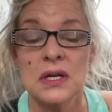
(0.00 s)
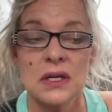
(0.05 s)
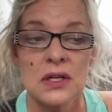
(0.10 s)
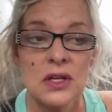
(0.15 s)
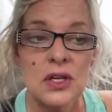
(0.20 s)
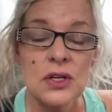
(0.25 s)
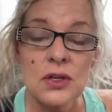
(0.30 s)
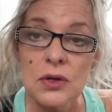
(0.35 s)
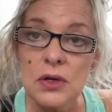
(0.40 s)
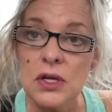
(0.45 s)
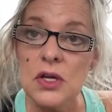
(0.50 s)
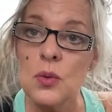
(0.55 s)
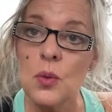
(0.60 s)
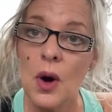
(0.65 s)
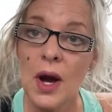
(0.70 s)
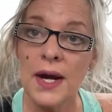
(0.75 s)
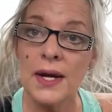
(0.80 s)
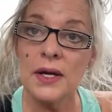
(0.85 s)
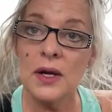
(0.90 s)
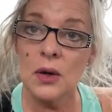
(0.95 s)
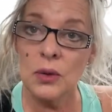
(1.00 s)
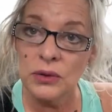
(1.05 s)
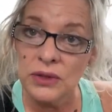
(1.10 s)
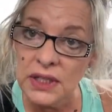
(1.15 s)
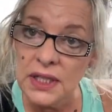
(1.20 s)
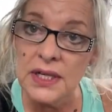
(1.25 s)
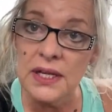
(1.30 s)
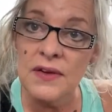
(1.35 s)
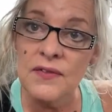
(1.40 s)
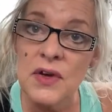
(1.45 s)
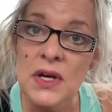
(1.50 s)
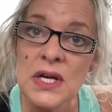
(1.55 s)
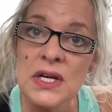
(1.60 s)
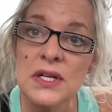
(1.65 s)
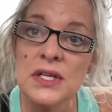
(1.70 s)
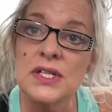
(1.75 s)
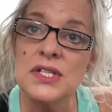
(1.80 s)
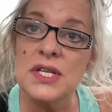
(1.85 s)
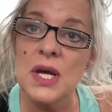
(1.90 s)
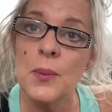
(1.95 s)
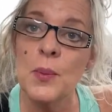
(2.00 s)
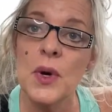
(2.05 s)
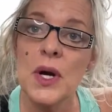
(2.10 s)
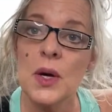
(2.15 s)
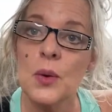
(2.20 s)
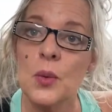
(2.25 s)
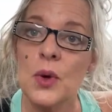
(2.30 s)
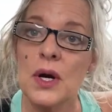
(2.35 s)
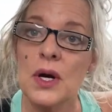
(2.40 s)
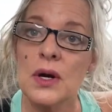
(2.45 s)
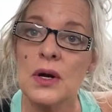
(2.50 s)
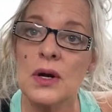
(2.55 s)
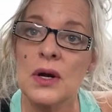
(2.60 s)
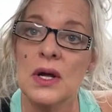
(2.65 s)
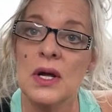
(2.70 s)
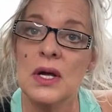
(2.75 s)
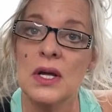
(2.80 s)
You want to go live somewhere where